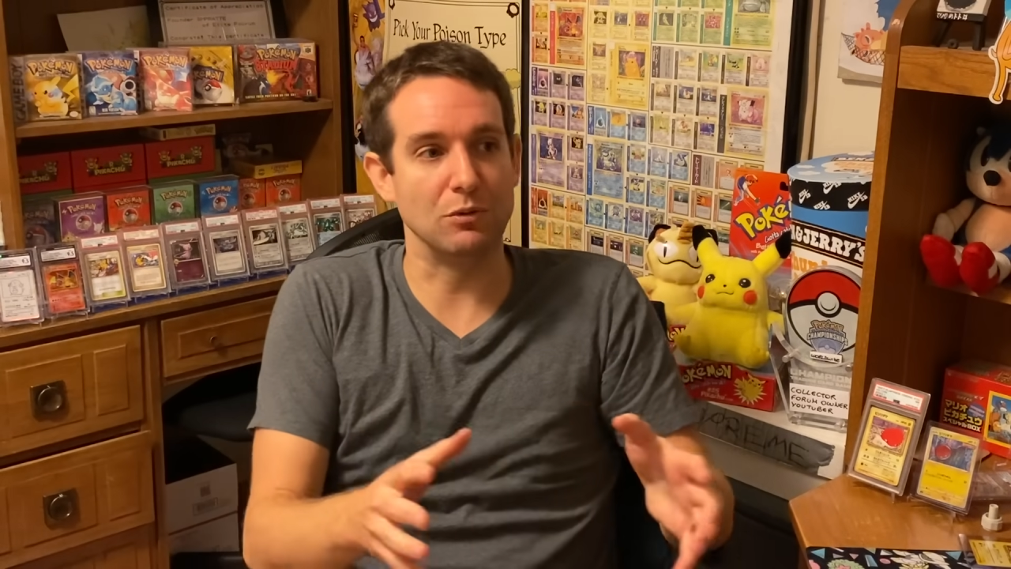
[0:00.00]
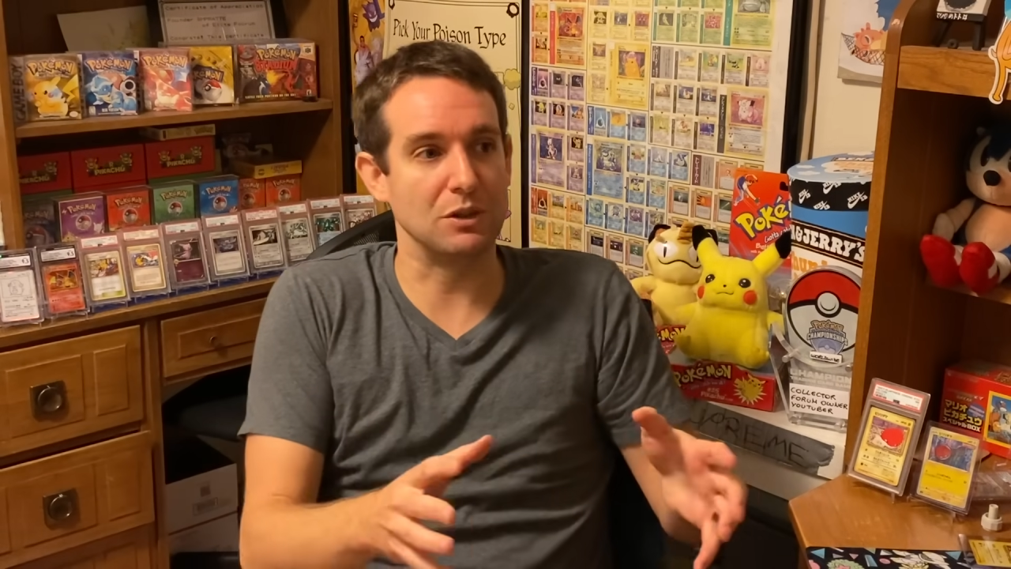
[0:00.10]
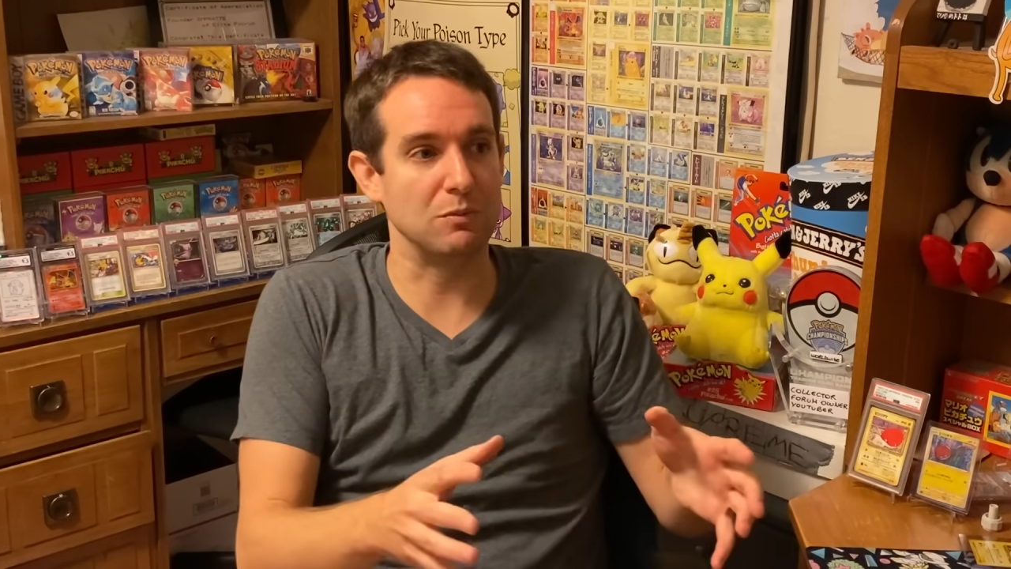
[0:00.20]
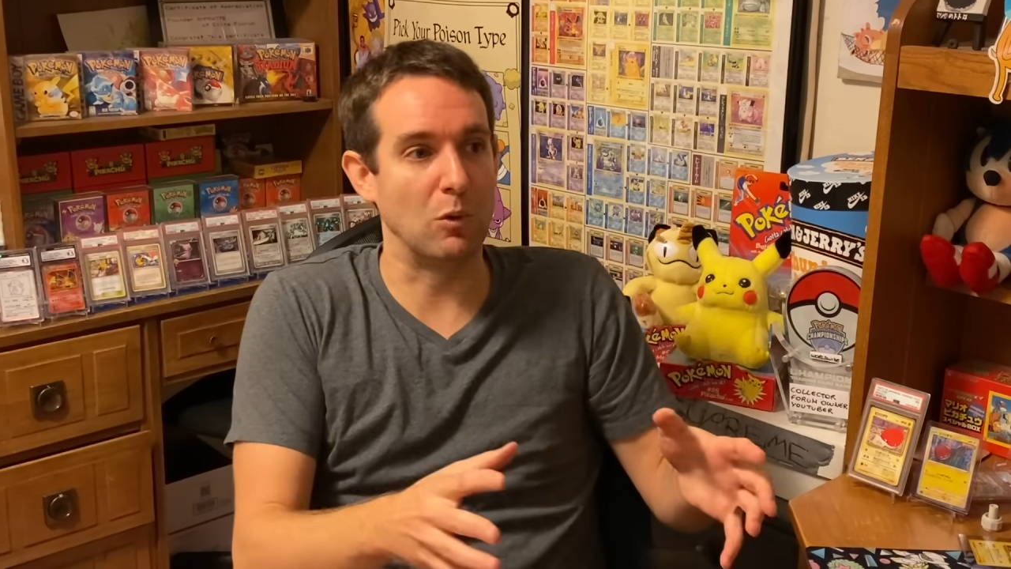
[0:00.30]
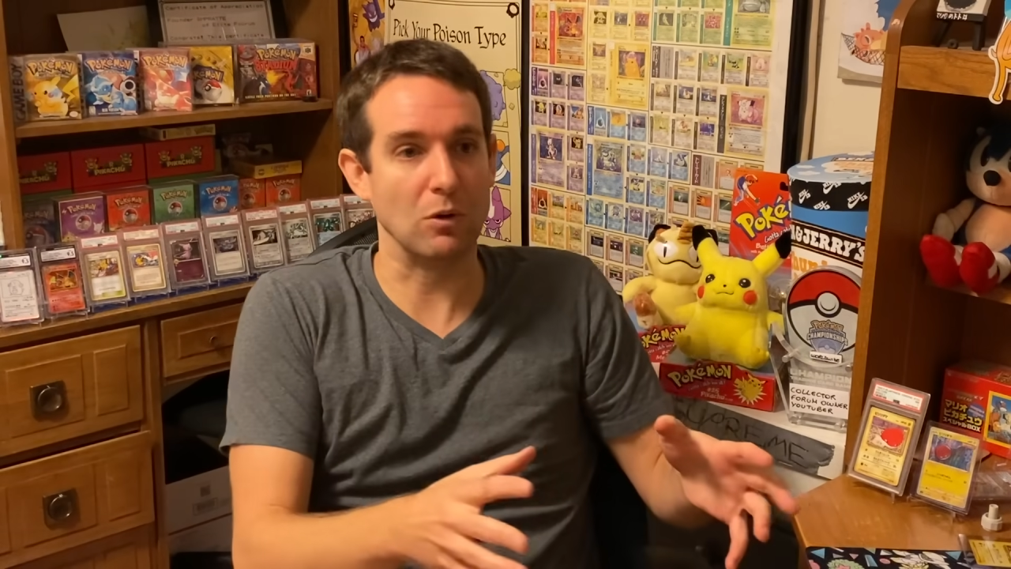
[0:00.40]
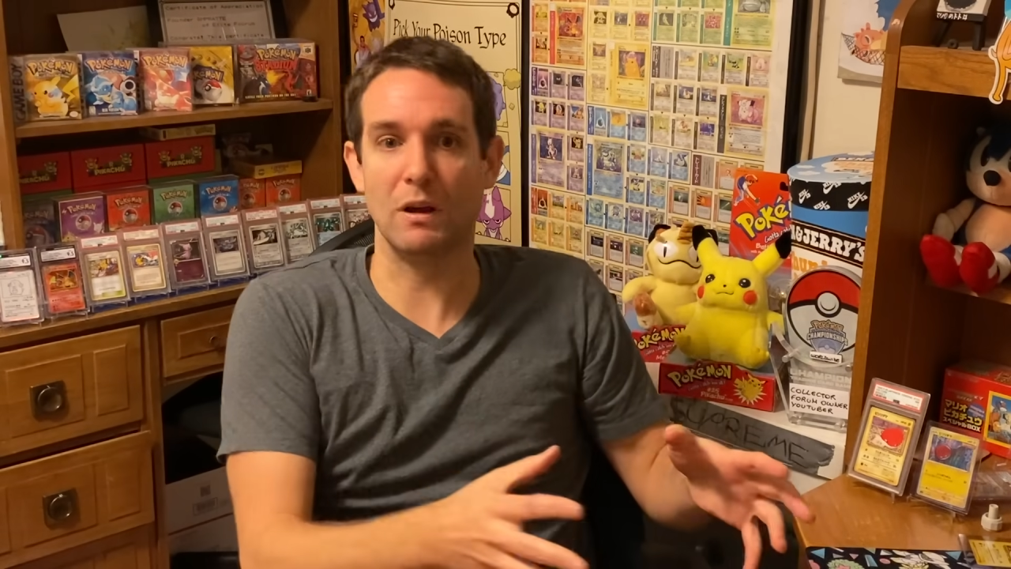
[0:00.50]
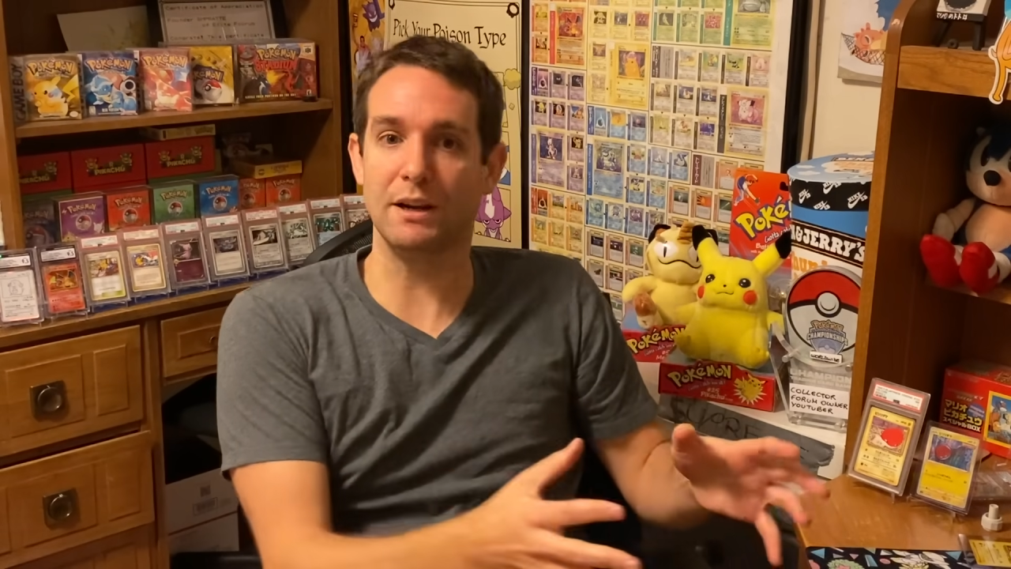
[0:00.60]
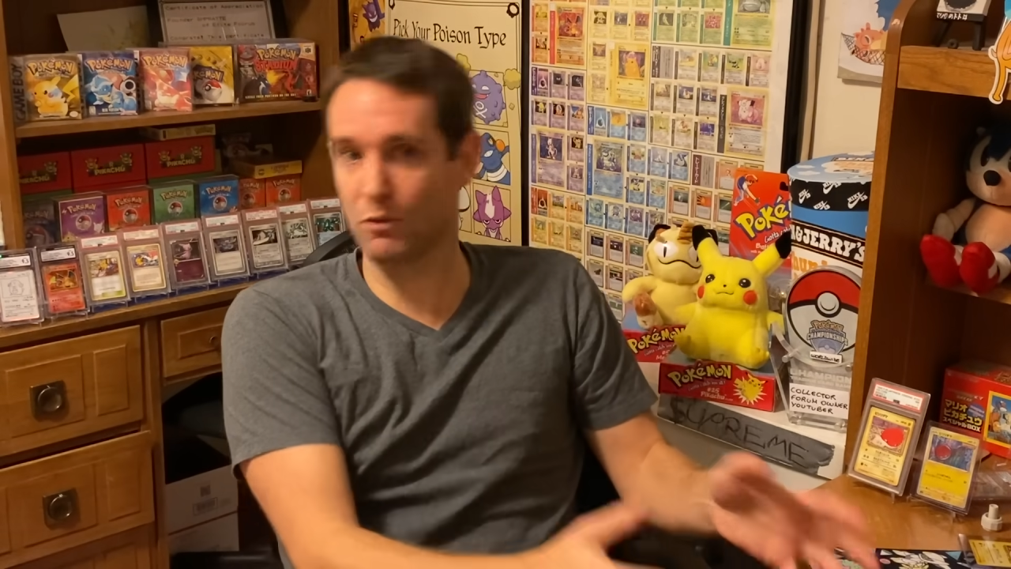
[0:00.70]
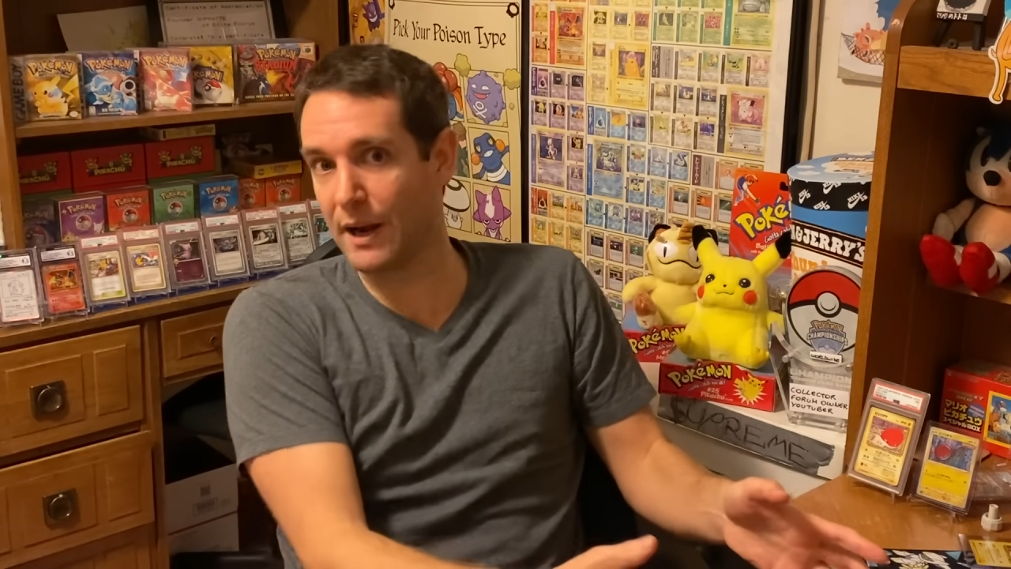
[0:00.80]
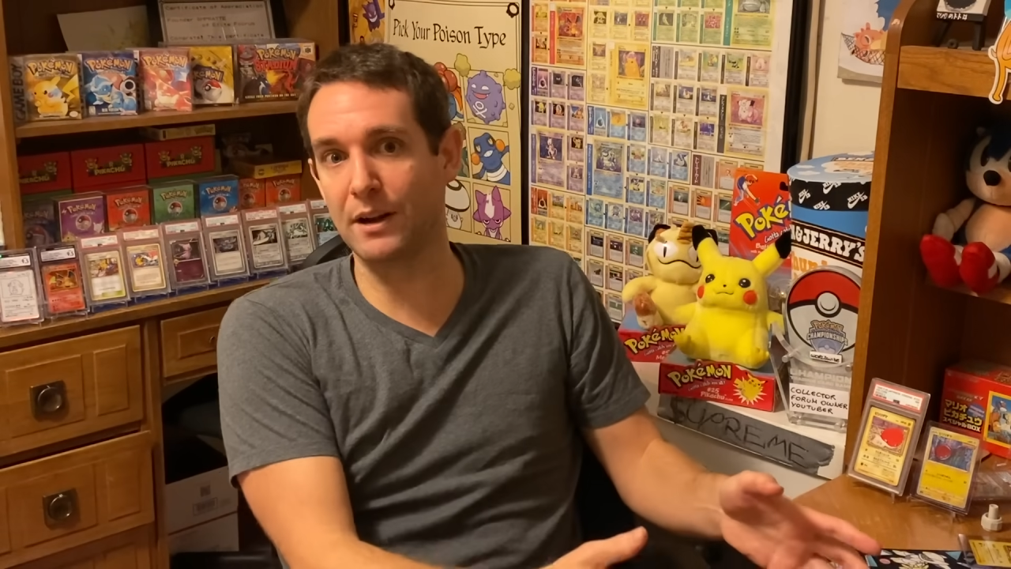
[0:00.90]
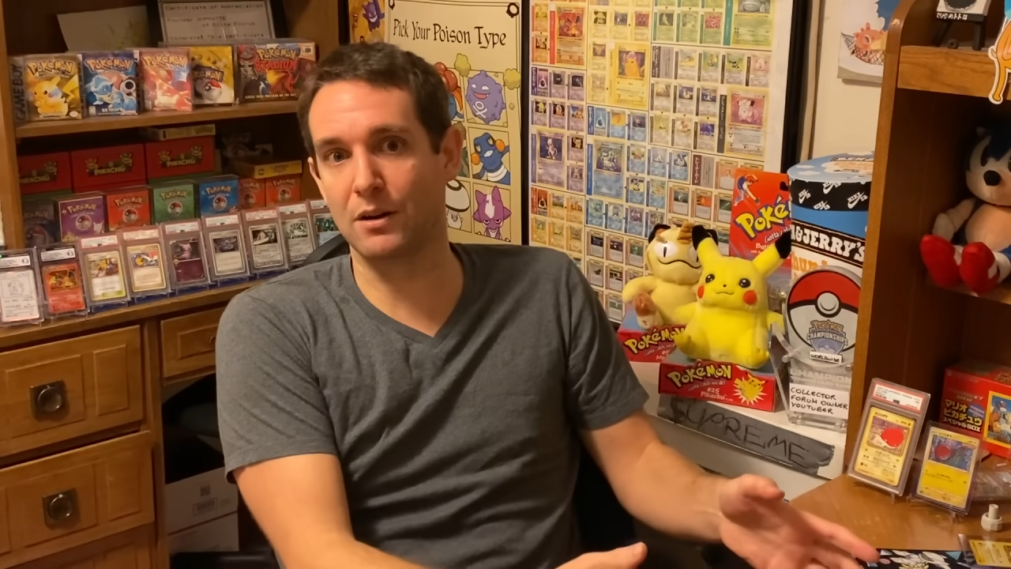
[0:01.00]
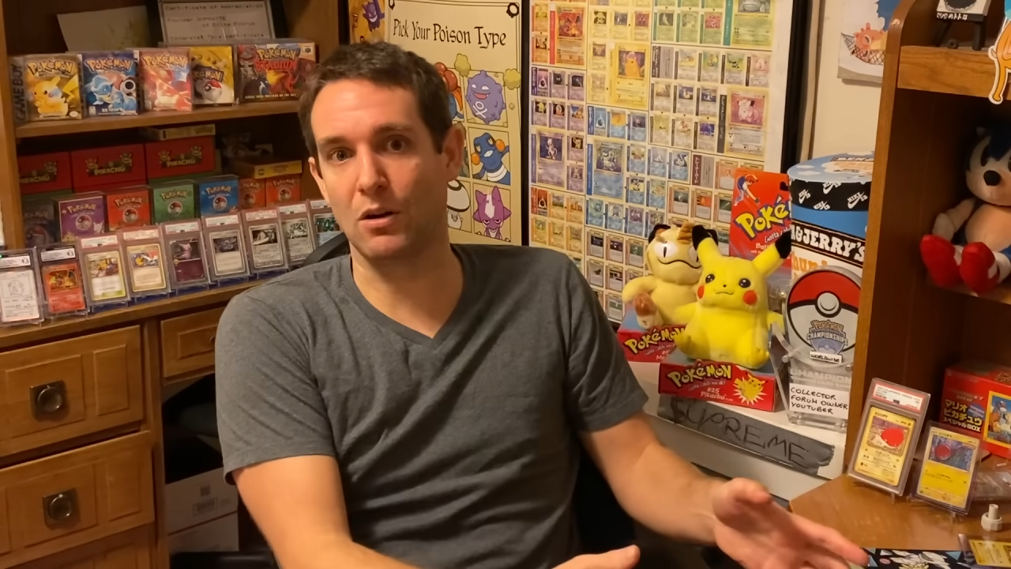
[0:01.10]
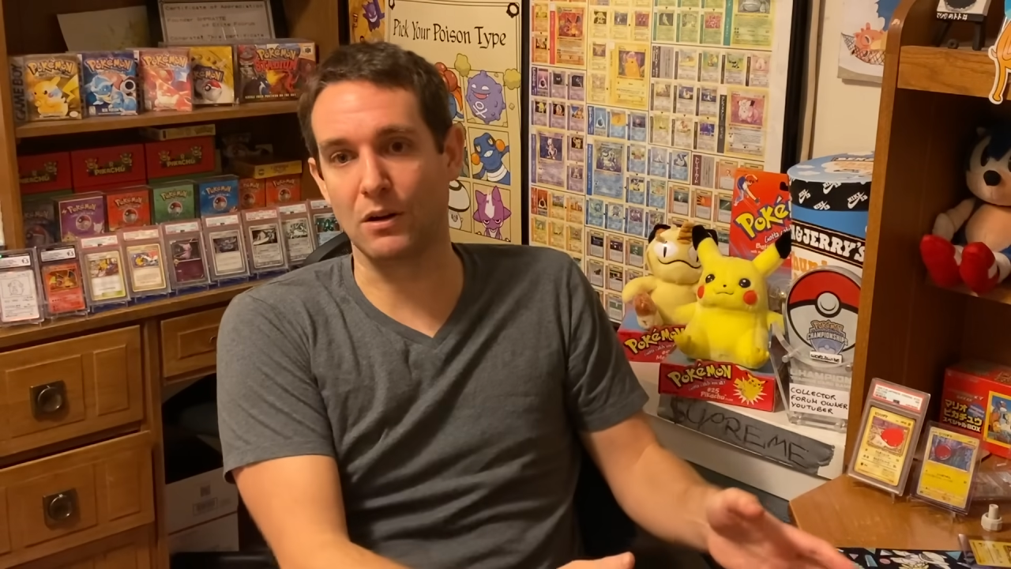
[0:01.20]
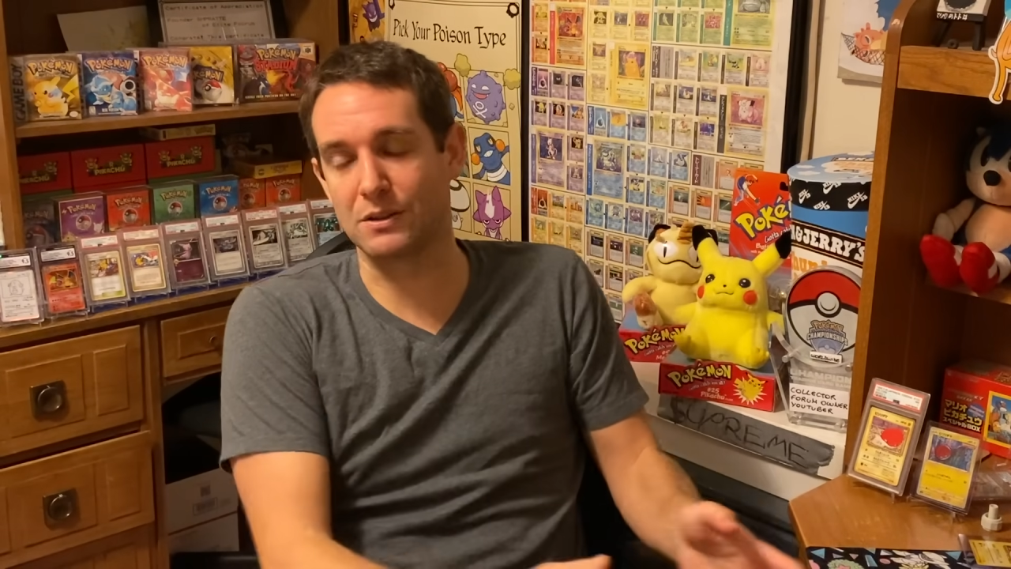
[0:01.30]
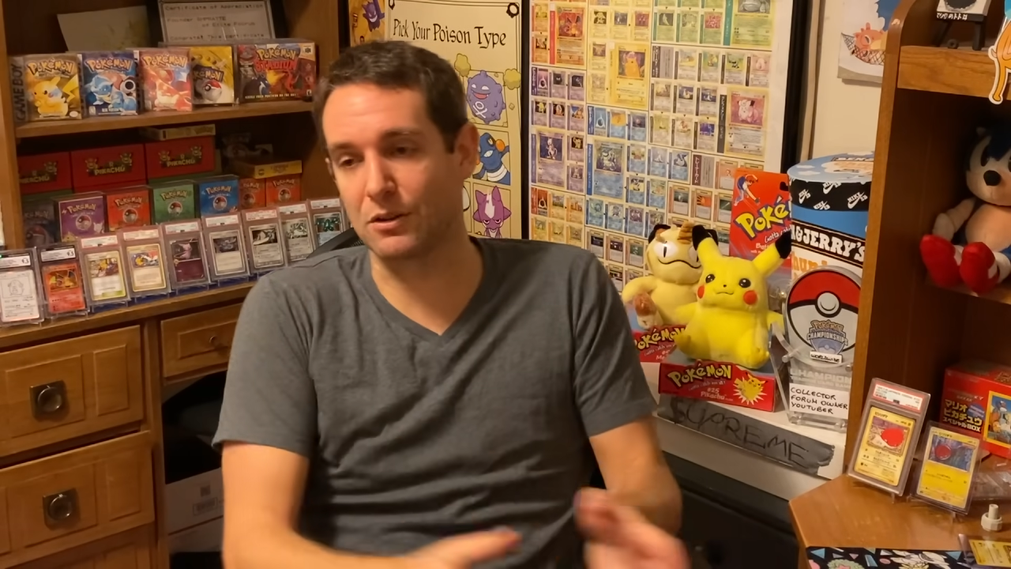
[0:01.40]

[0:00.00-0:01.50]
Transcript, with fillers: looks more like graded cards,